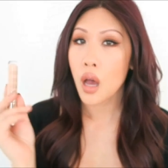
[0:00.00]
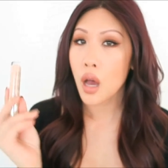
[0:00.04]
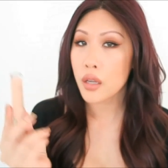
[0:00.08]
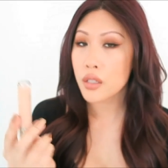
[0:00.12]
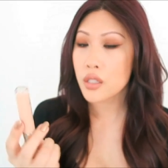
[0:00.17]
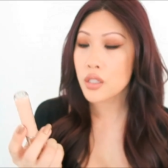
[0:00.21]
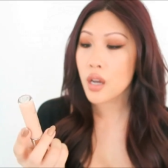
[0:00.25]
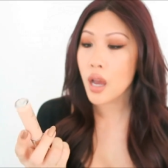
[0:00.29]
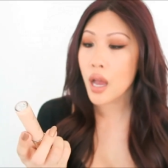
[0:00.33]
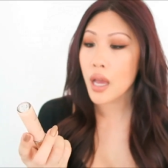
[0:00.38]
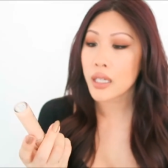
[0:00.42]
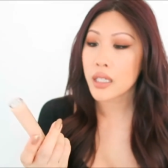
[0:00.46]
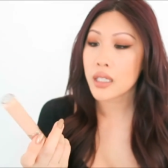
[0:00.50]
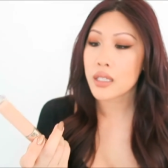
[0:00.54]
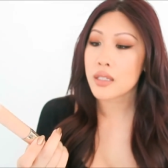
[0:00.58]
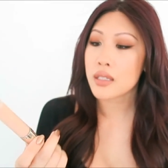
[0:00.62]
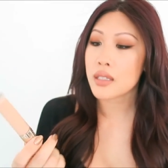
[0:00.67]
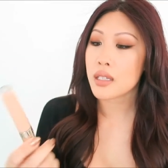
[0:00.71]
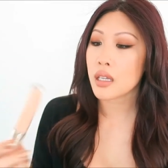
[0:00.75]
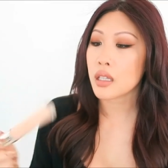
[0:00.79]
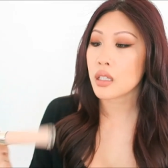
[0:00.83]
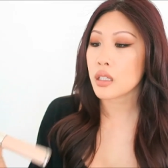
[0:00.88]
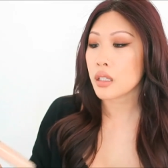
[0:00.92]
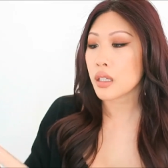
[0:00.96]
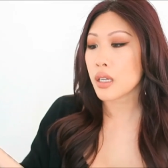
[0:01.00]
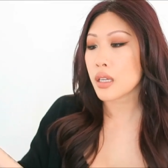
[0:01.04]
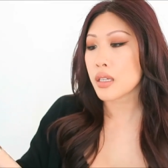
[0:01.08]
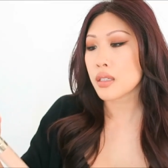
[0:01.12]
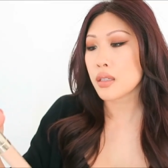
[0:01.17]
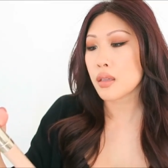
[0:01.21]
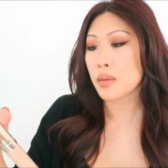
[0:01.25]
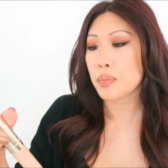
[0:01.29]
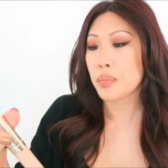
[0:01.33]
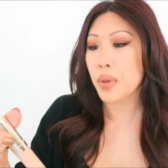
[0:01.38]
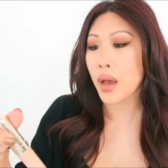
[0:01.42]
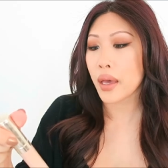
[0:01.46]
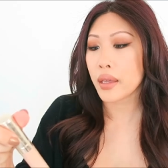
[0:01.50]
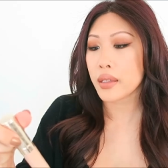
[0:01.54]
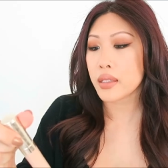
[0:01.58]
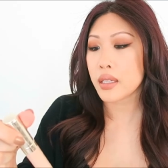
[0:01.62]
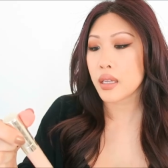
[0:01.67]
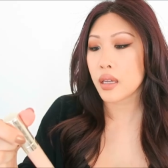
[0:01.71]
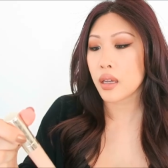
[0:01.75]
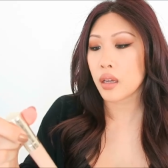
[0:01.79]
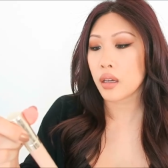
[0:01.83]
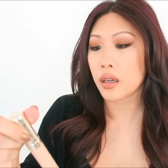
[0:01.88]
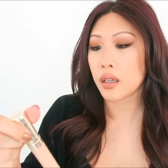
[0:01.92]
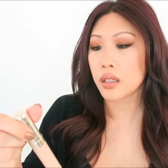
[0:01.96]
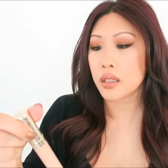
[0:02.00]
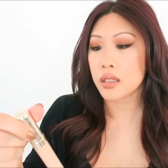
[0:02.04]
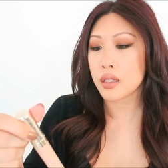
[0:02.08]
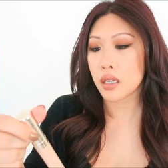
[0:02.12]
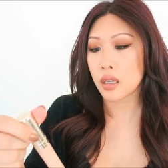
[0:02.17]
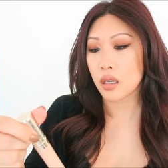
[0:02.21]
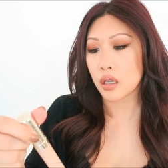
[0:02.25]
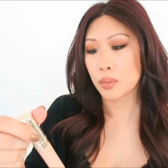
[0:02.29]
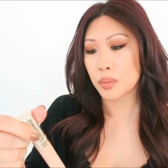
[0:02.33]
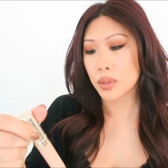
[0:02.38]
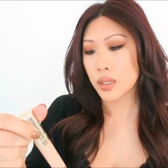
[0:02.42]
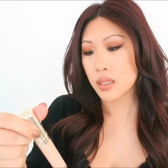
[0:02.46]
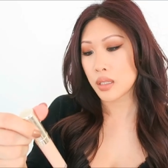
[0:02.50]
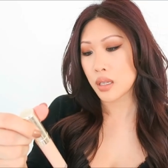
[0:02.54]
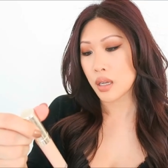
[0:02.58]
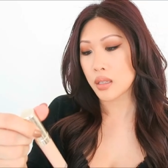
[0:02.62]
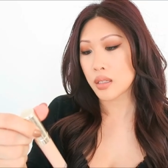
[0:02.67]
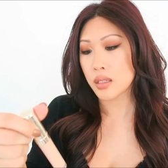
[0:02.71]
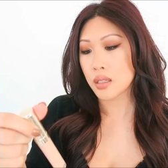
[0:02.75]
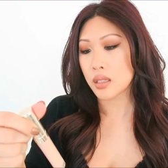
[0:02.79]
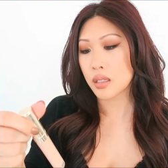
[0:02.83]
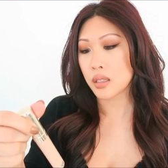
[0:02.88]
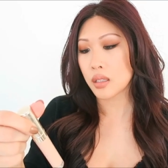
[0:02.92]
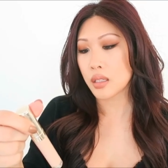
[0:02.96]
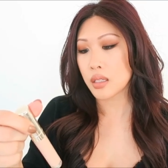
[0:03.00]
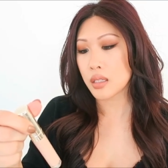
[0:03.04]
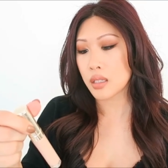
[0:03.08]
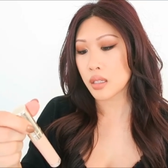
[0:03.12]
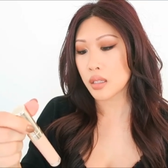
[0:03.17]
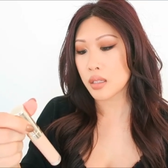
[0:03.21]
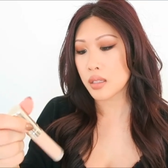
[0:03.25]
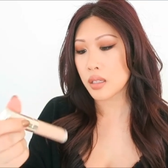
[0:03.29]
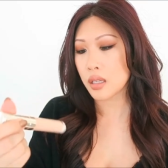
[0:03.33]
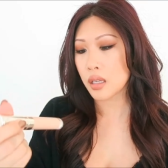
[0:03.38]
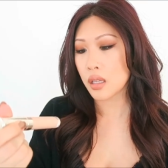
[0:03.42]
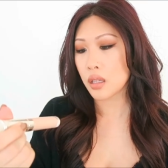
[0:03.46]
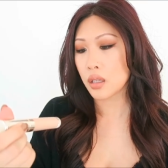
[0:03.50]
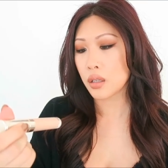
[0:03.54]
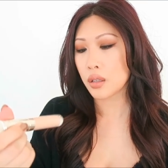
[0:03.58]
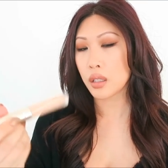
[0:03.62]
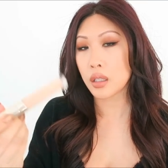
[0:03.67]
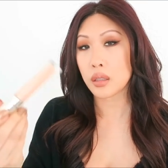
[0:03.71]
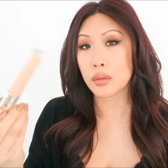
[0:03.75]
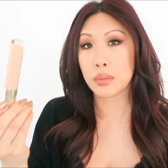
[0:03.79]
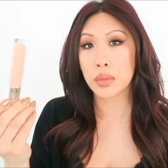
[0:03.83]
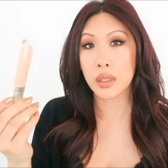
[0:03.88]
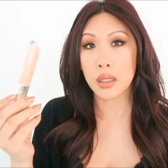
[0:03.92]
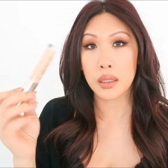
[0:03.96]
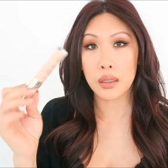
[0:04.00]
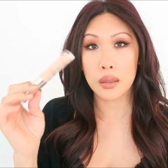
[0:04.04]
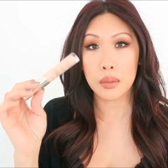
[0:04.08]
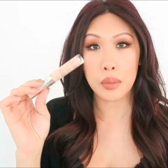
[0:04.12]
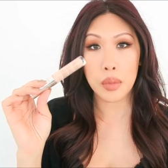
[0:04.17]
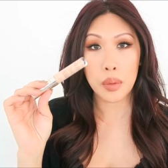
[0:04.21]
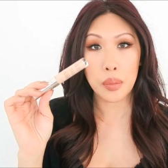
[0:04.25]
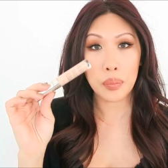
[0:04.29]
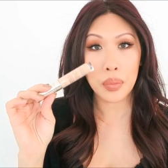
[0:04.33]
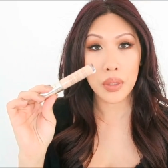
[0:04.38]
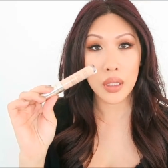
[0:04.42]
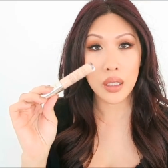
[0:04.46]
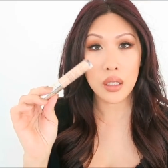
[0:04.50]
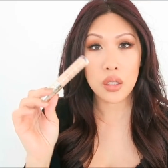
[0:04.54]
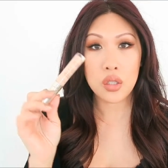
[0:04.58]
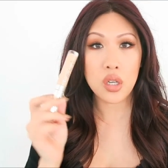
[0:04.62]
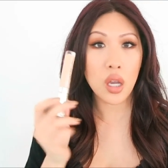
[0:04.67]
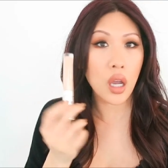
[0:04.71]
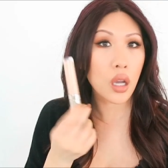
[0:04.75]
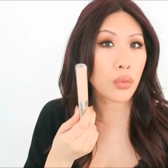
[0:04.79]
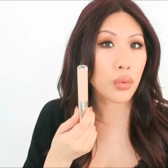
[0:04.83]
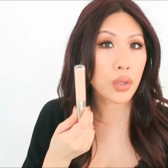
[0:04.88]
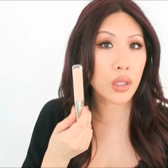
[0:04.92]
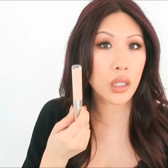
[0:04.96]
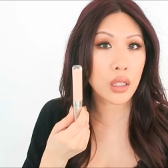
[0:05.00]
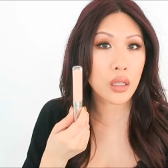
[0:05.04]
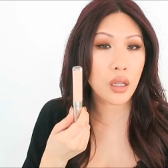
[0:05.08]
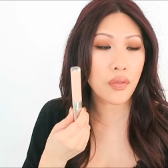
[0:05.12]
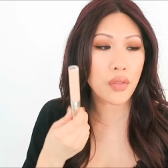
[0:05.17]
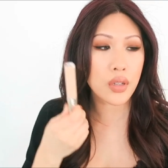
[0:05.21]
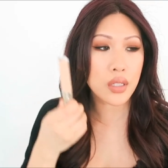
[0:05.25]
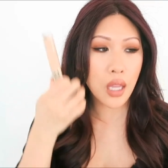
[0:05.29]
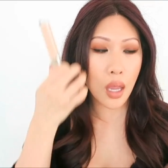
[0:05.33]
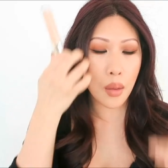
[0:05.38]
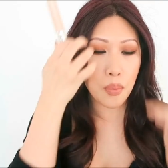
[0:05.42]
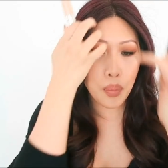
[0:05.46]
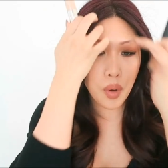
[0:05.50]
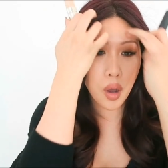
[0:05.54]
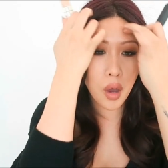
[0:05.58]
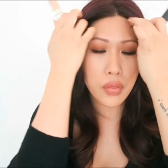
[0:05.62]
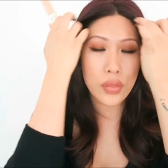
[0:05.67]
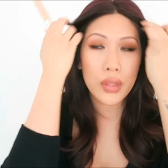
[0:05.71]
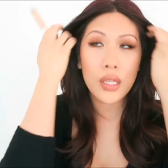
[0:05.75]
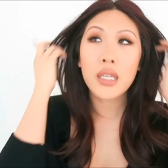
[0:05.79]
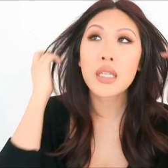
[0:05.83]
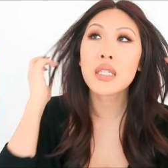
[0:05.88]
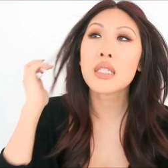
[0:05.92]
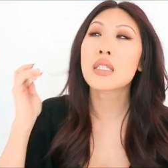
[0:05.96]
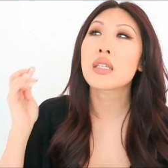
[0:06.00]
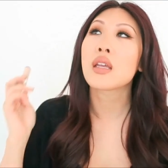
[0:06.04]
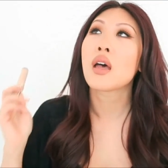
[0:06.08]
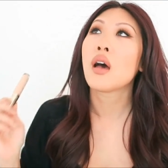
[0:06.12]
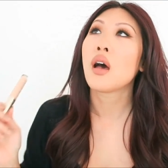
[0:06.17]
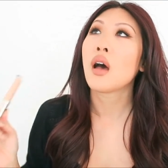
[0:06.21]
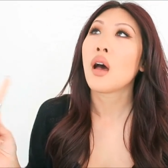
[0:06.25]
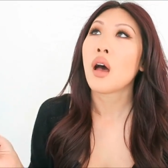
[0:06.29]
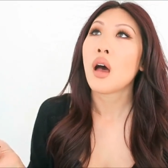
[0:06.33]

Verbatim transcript: under eye concealer is the By Terry Terrybly Densiliss Concealer in medium peach. I really love this. I bought this